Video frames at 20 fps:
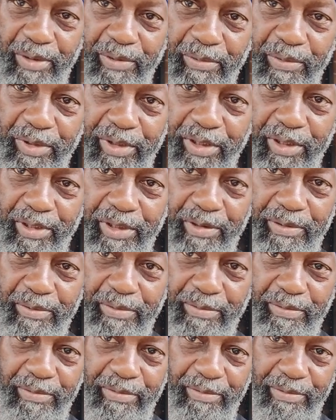with
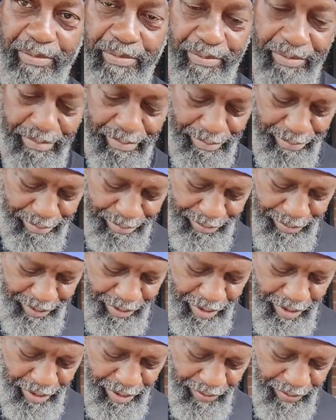the
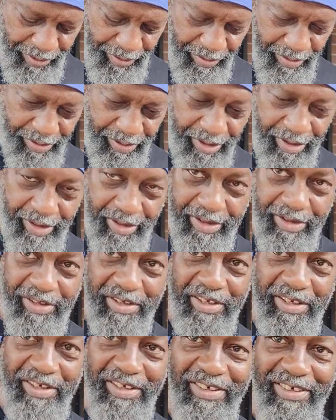coloring on the
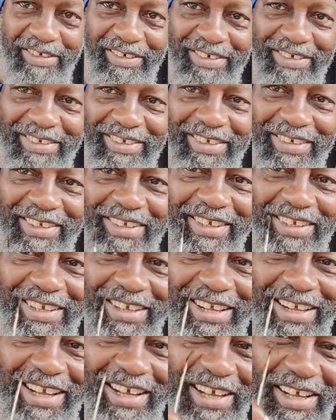thing.
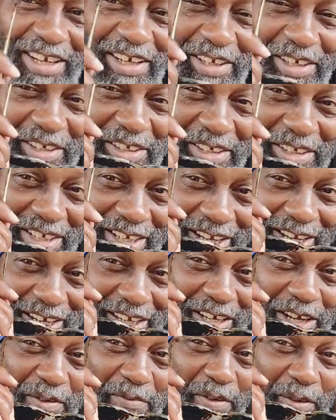Hey, I
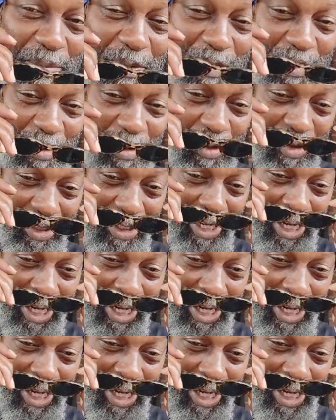come from a long